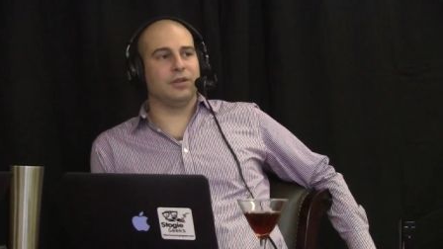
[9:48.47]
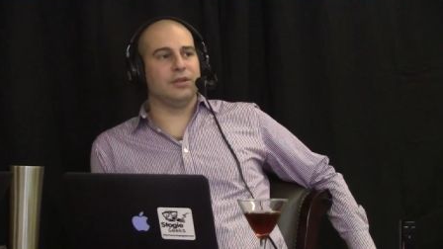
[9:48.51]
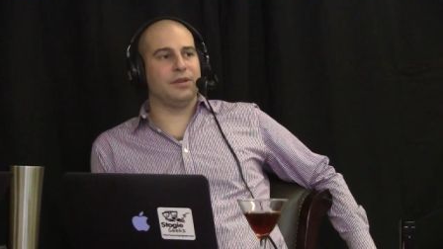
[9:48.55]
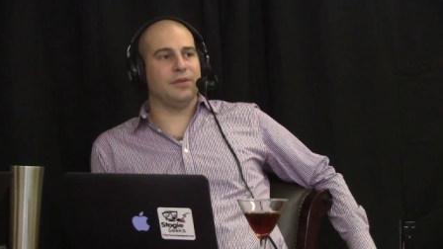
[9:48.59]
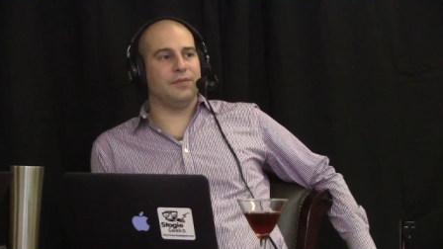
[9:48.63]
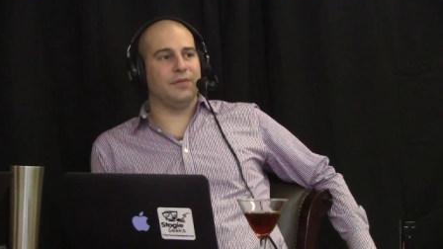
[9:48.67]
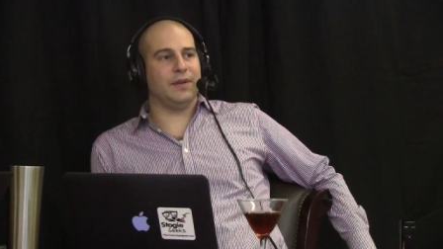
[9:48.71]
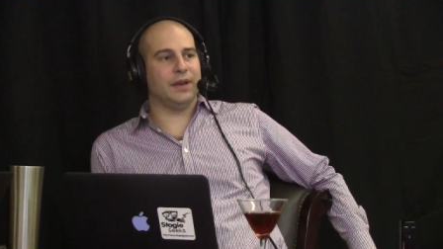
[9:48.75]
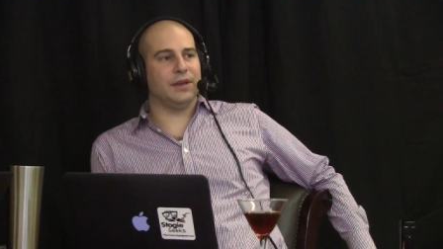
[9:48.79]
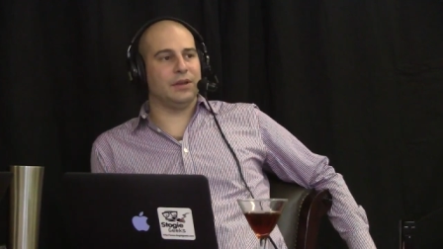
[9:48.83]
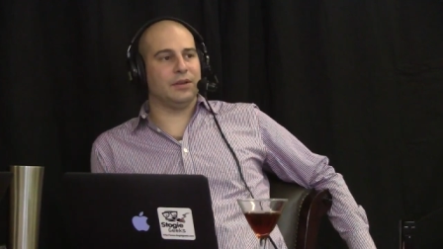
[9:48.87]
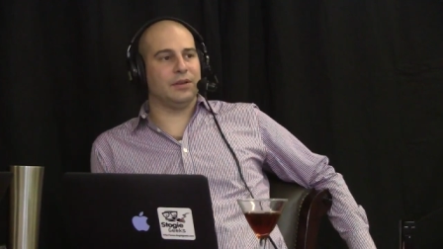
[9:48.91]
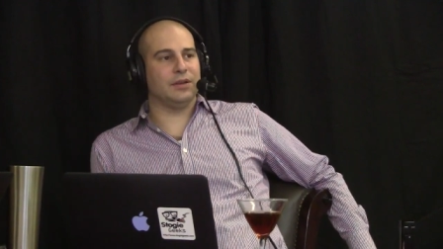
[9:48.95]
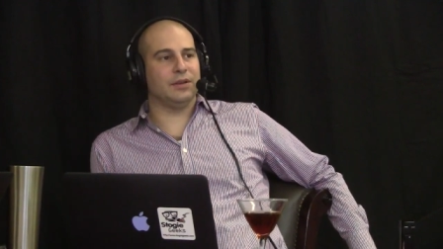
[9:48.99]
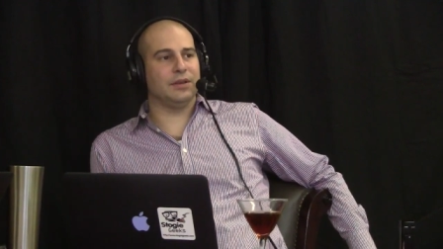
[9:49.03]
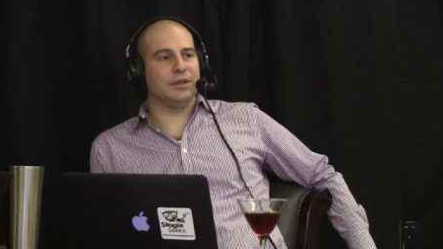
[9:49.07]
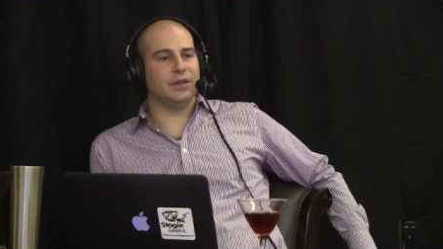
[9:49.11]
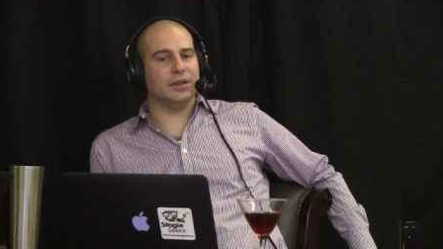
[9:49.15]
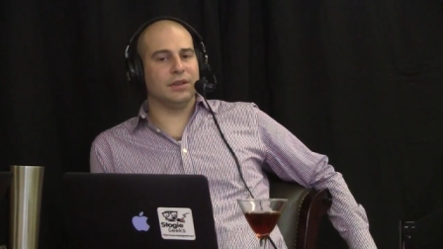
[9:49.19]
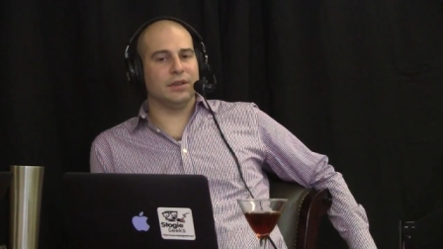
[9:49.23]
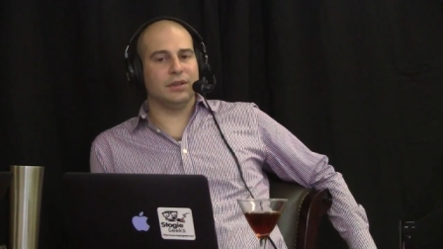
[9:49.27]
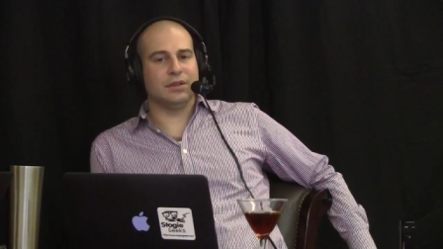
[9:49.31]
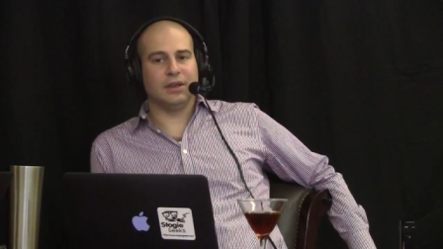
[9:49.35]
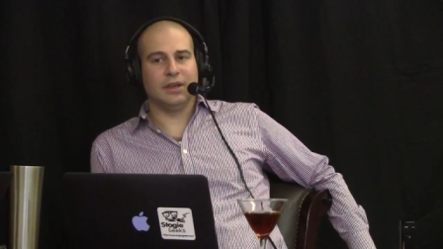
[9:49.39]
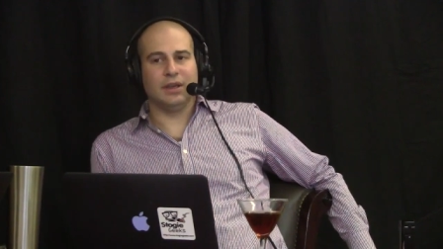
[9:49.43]
defender in
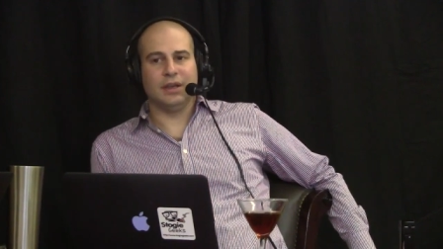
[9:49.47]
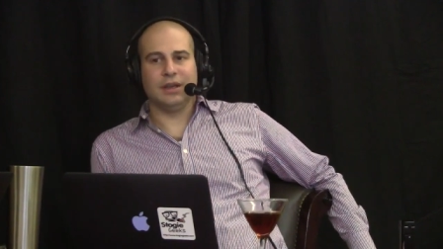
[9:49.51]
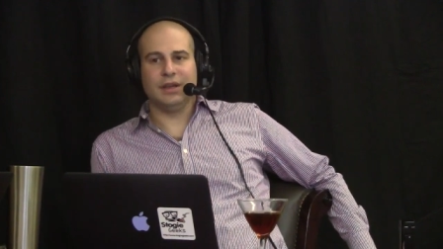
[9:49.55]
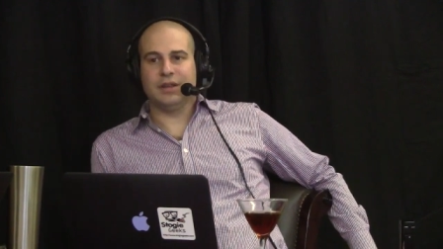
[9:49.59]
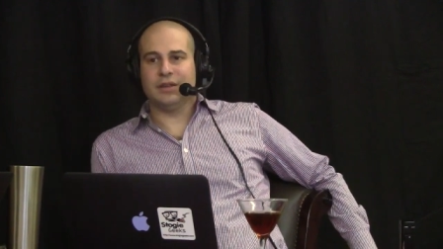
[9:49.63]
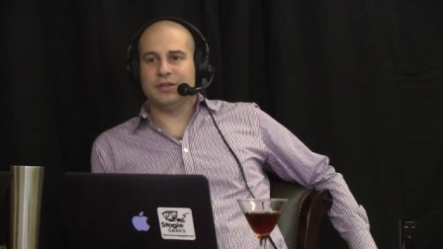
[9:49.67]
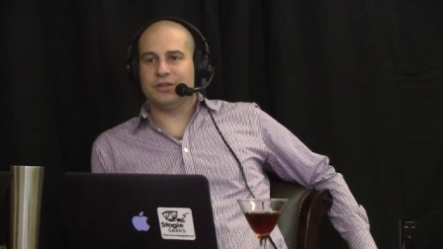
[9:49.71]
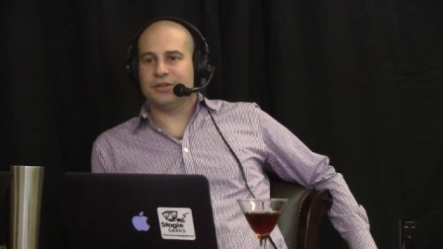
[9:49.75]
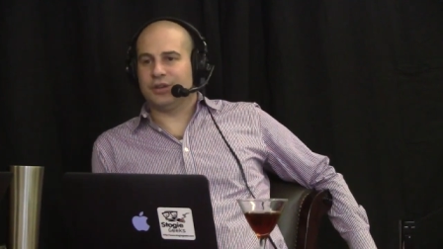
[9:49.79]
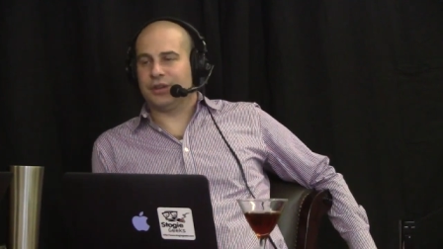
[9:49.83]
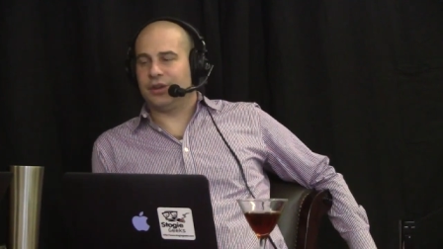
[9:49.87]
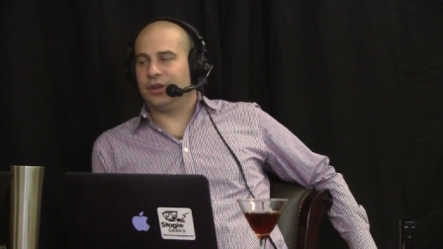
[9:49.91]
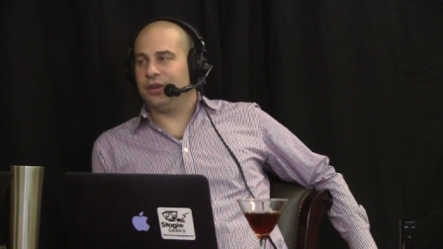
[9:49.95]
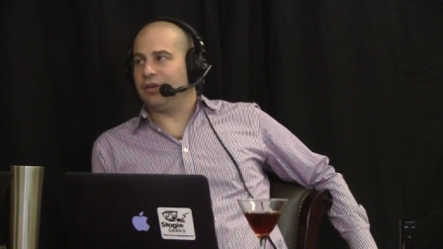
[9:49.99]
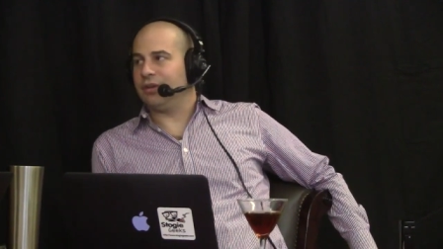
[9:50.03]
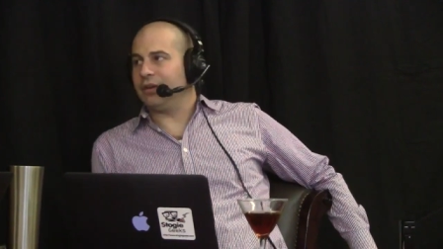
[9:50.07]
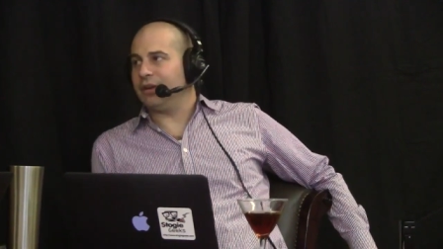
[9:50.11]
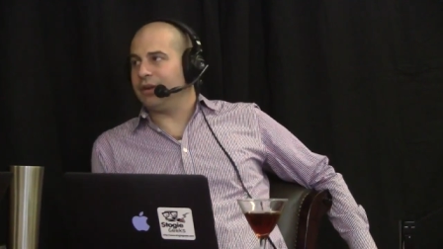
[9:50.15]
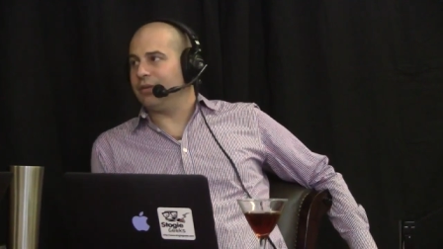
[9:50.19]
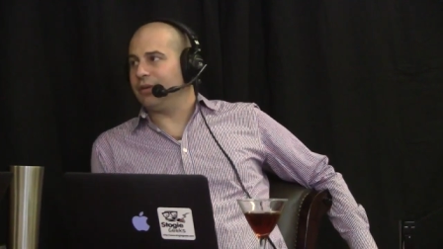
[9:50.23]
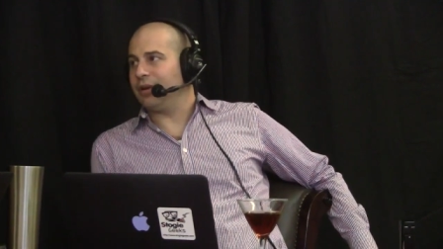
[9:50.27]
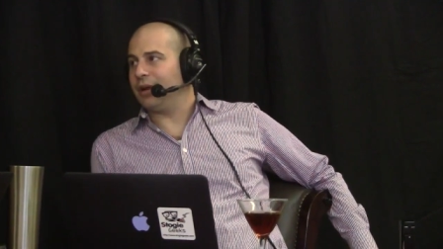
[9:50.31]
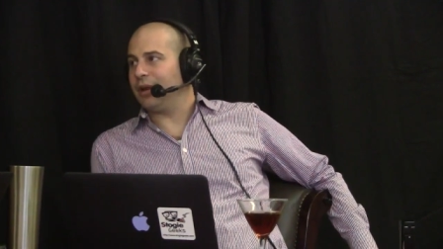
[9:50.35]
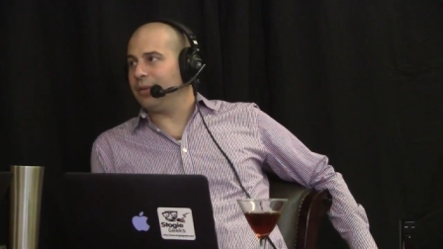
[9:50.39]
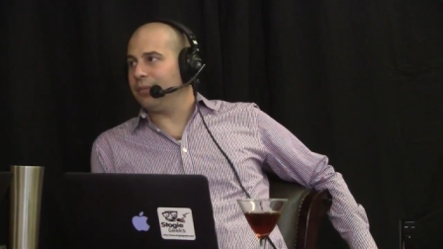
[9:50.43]
the security
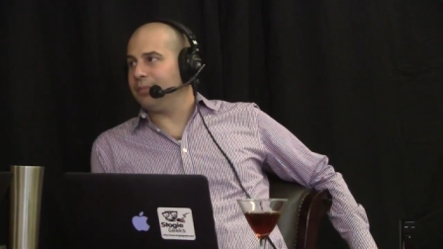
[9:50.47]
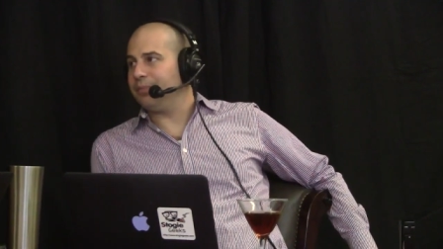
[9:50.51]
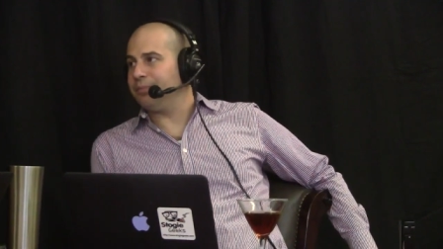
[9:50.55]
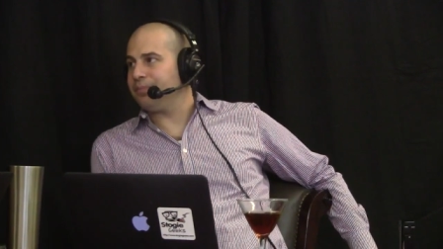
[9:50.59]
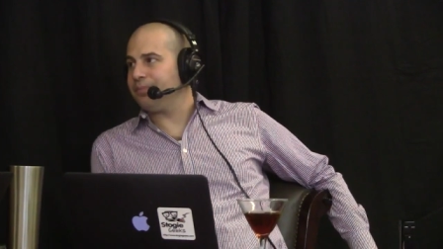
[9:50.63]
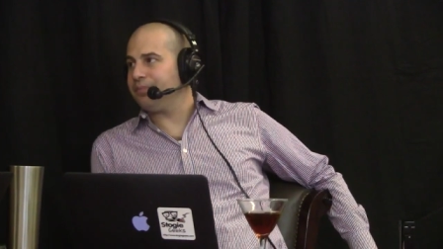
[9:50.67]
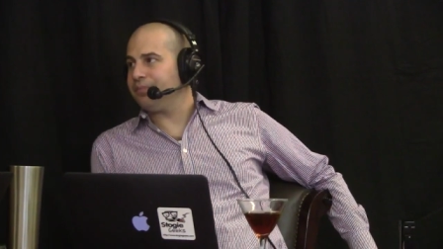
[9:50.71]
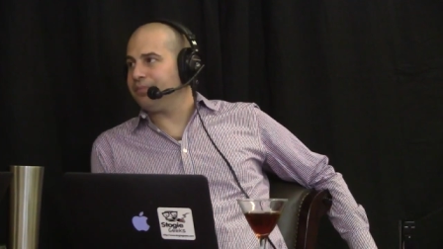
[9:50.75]
realm.